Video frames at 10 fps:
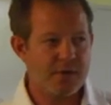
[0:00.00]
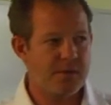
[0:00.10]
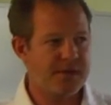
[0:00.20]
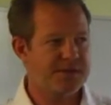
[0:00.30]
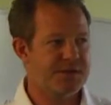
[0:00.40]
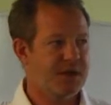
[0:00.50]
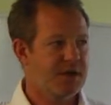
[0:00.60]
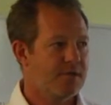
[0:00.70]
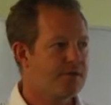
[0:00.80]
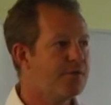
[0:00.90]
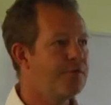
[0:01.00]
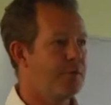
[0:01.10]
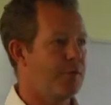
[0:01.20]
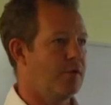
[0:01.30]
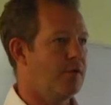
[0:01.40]
who is
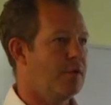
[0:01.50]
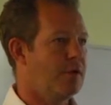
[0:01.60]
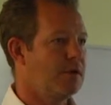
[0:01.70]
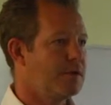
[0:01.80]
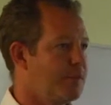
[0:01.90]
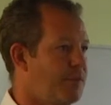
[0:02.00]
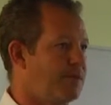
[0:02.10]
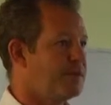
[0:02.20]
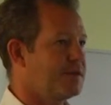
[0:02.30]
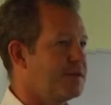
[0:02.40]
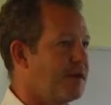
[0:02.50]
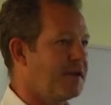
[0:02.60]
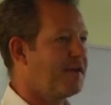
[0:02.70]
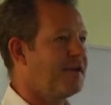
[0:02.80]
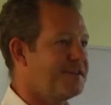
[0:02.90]
vulnerable to the process of
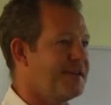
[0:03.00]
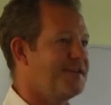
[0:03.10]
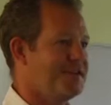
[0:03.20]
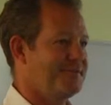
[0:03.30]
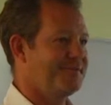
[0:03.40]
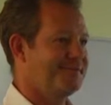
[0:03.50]
radicalisation.